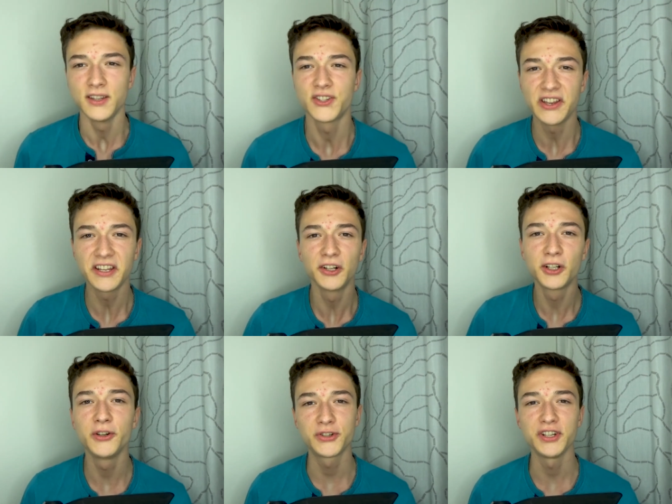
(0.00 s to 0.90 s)
So in
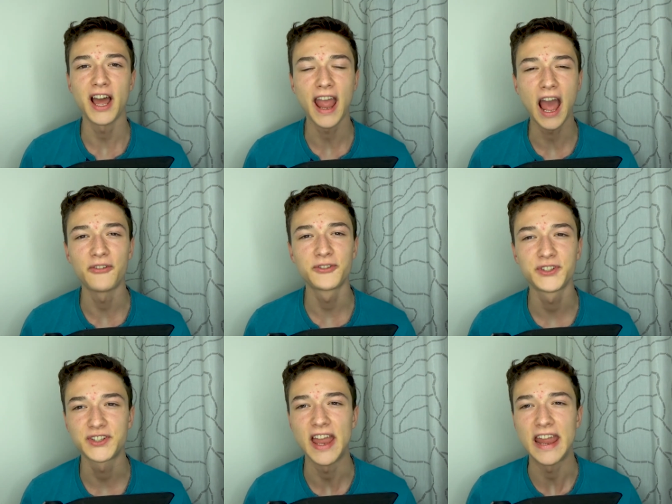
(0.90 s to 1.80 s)
conclusion, I have to
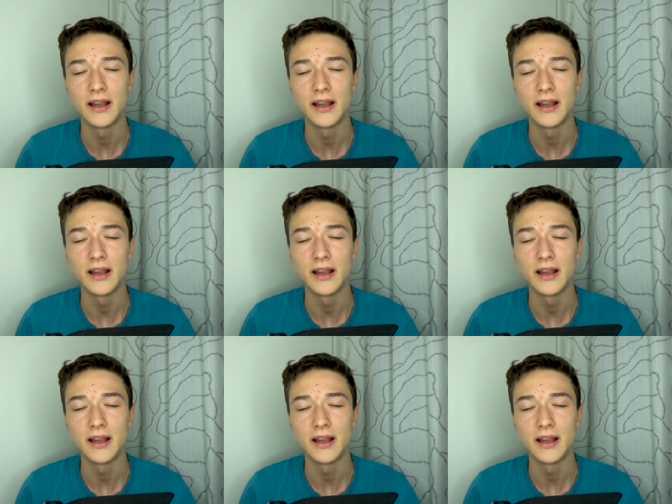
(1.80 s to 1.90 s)
say,